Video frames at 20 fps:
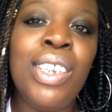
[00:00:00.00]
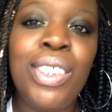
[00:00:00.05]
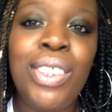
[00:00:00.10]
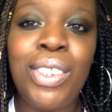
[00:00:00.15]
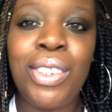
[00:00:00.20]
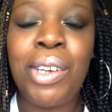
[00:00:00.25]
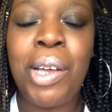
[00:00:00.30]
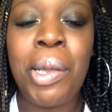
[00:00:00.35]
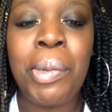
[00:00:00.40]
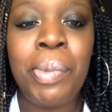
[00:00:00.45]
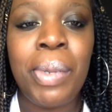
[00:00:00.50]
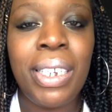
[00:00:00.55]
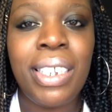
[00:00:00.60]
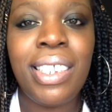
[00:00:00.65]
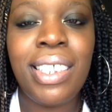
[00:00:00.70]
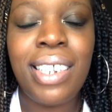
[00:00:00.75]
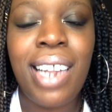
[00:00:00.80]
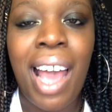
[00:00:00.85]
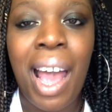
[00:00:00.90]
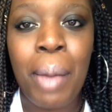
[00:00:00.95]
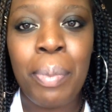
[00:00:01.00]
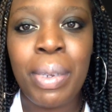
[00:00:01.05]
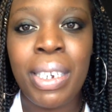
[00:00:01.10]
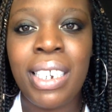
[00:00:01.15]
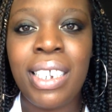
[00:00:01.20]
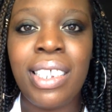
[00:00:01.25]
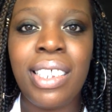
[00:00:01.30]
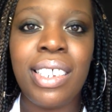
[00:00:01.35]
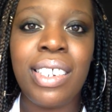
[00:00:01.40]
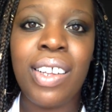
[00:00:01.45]
joy, peace, and
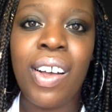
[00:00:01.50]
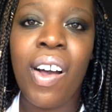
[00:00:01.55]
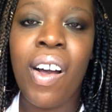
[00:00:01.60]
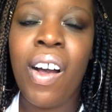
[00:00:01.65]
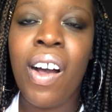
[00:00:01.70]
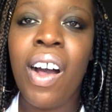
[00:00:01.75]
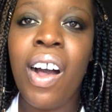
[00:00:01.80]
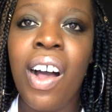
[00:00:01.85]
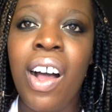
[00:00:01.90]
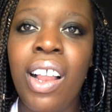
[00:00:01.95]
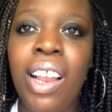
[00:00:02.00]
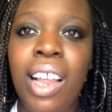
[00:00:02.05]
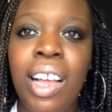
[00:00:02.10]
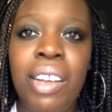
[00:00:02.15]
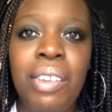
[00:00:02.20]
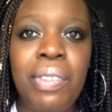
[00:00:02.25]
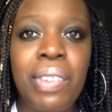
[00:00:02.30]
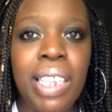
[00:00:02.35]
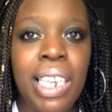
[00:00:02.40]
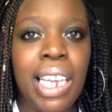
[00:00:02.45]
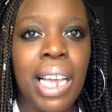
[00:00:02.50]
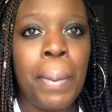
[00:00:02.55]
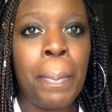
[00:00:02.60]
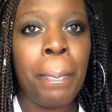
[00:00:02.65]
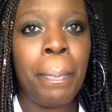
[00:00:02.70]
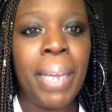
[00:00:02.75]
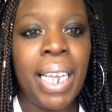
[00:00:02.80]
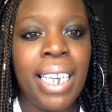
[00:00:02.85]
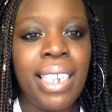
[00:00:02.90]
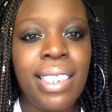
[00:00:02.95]
happiness, and all of the
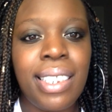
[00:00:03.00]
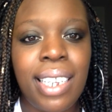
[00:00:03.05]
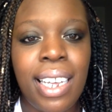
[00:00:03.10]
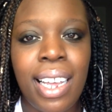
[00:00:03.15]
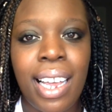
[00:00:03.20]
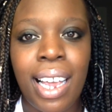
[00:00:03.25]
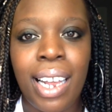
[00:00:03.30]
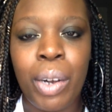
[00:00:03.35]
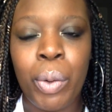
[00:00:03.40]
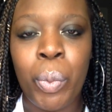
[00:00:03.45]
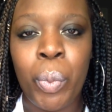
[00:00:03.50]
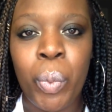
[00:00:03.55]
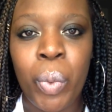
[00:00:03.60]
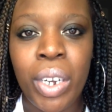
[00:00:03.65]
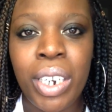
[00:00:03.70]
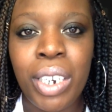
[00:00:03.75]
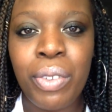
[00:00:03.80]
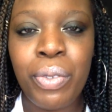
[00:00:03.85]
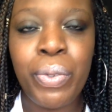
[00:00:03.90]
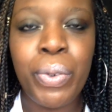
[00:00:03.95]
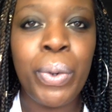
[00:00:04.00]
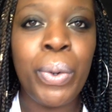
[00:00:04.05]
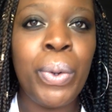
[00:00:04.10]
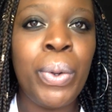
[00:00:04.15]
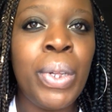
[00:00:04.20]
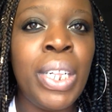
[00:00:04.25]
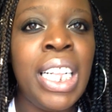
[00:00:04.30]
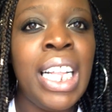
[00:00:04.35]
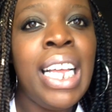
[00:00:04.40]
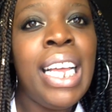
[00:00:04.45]
amazing and
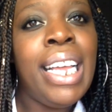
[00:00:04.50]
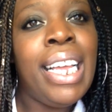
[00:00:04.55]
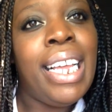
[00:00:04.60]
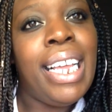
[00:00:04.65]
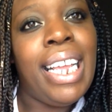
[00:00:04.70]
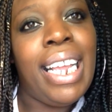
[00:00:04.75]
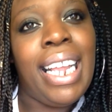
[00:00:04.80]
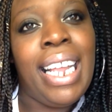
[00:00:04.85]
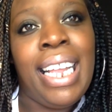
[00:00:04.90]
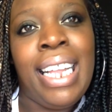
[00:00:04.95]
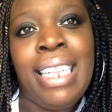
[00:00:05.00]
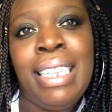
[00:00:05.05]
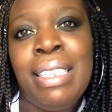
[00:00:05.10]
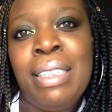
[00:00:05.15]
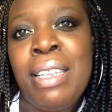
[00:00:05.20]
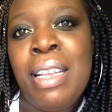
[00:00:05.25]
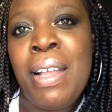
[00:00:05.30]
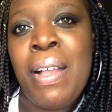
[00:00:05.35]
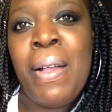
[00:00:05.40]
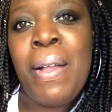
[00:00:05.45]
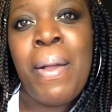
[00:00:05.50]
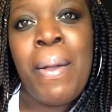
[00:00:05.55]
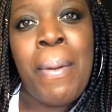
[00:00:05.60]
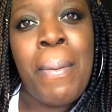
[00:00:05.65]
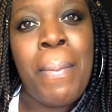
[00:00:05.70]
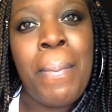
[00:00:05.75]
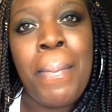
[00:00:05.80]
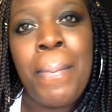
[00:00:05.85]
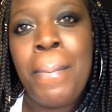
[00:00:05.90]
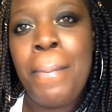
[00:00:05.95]
wonderful and
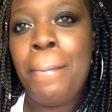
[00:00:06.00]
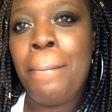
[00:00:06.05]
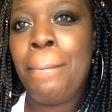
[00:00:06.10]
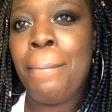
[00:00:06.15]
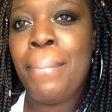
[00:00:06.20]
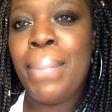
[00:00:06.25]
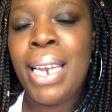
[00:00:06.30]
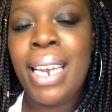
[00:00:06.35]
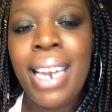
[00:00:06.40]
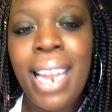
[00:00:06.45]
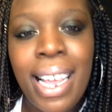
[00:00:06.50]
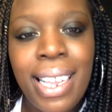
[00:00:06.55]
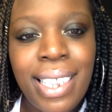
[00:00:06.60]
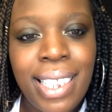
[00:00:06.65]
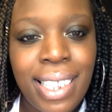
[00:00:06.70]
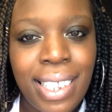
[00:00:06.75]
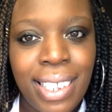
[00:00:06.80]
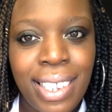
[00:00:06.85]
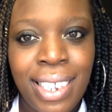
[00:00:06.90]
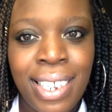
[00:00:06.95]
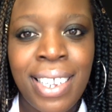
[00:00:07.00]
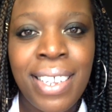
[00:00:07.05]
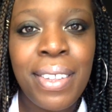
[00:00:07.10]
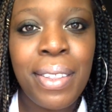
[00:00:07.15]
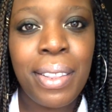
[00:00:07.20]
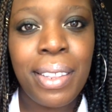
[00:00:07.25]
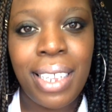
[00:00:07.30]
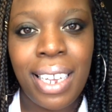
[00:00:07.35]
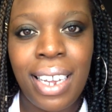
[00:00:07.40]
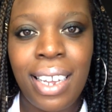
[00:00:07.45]
blessed
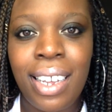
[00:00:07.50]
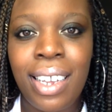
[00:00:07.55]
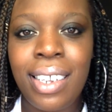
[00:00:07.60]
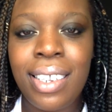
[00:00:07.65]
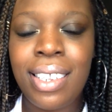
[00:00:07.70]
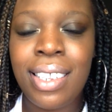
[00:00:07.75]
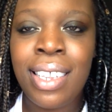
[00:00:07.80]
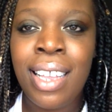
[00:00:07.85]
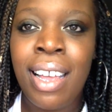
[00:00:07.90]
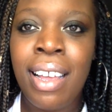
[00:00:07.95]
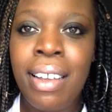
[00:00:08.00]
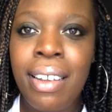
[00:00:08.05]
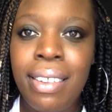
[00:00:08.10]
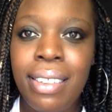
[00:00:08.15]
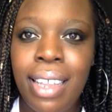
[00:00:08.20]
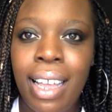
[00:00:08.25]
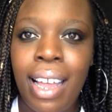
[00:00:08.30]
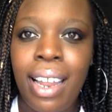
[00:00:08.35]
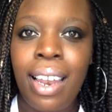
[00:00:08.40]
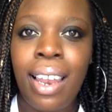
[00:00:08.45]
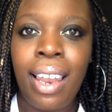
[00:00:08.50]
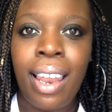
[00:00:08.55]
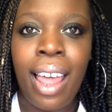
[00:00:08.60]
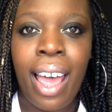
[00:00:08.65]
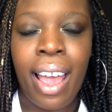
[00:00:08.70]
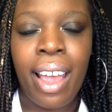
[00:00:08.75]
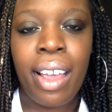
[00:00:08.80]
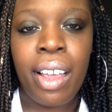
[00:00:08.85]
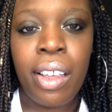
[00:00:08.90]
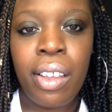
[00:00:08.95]
things that
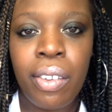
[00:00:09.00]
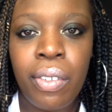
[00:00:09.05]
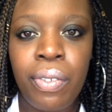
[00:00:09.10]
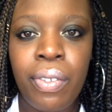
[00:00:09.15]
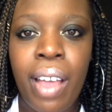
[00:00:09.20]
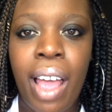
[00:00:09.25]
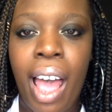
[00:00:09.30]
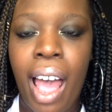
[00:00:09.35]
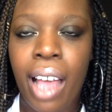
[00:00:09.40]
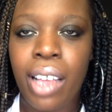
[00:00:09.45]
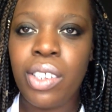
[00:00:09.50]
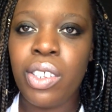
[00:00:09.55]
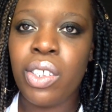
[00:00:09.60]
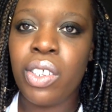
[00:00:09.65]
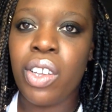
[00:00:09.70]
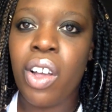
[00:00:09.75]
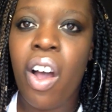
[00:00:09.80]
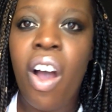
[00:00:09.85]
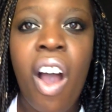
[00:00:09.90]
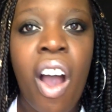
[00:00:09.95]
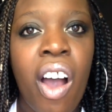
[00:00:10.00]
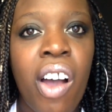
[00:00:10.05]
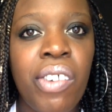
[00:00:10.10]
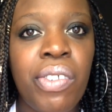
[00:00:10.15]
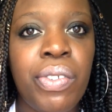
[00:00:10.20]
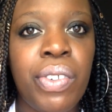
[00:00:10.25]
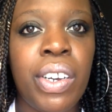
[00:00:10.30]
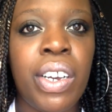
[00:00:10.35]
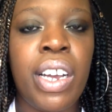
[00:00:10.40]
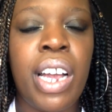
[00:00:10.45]
life has to
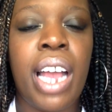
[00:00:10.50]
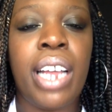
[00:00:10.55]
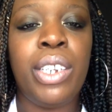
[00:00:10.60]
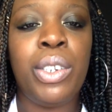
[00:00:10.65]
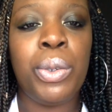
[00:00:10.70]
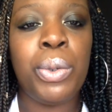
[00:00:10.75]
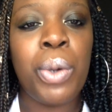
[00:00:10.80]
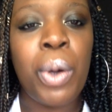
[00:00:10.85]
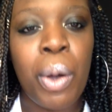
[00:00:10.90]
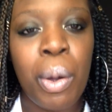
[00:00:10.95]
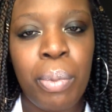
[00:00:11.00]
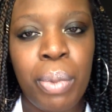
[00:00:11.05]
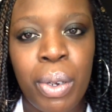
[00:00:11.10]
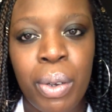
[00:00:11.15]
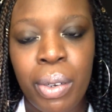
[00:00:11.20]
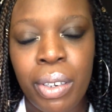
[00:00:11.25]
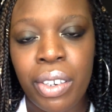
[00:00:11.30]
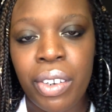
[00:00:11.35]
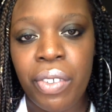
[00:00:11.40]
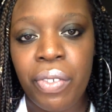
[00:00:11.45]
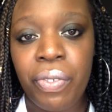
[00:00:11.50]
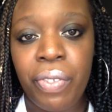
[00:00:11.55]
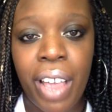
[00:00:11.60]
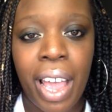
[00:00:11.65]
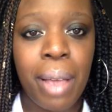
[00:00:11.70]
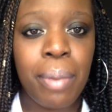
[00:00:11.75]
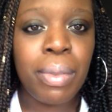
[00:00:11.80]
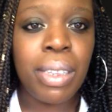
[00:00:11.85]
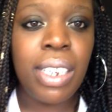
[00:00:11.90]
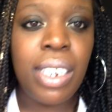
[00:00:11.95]
offer. I do hope you and your
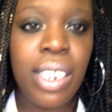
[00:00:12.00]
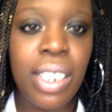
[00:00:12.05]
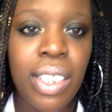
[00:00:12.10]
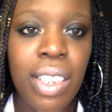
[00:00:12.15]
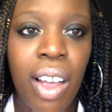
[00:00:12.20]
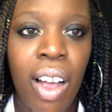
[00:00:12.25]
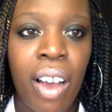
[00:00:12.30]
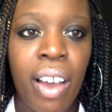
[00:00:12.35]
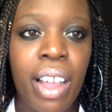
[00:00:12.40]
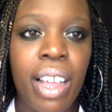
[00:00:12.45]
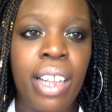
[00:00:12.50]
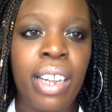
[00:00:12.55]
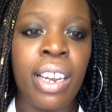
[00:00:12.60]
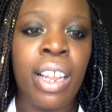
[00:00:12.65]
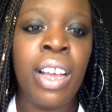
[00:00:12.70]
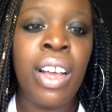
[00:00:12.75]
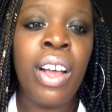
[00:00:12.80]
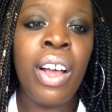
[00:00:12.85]
families are in